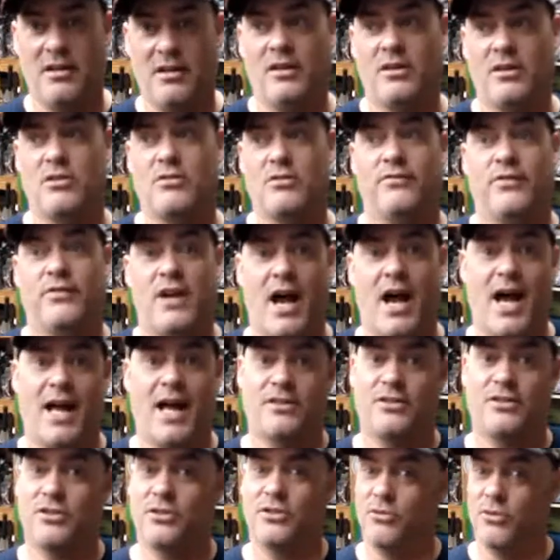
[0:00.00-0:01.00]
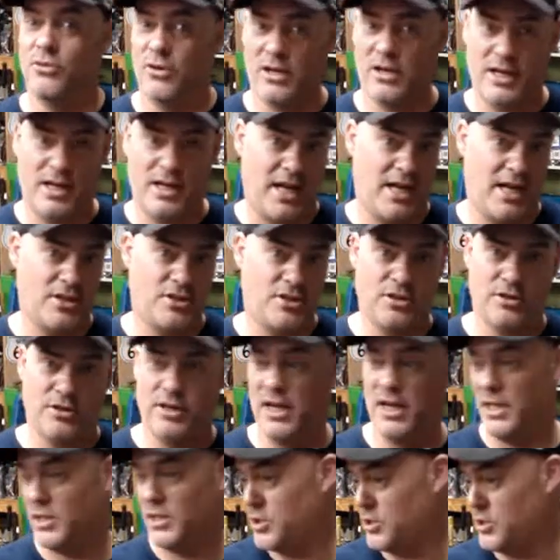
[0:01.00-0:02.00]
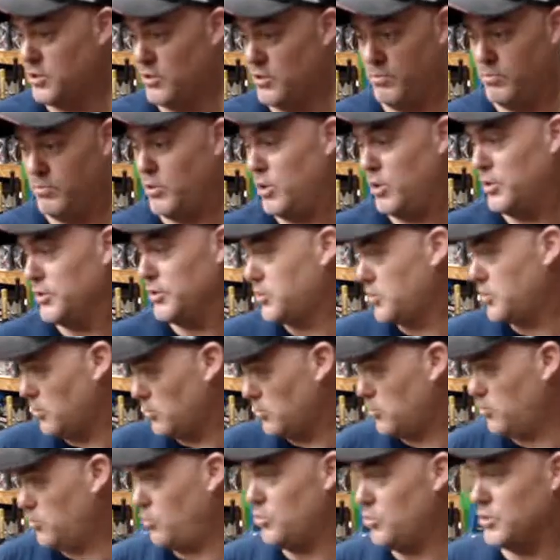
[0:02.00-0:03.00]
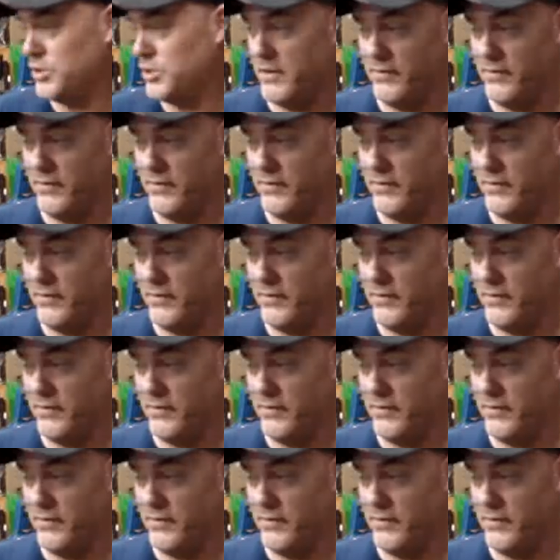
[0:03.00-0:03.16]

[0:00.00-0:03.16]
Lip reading: You've got to organize your nuts, your bolts, your tools.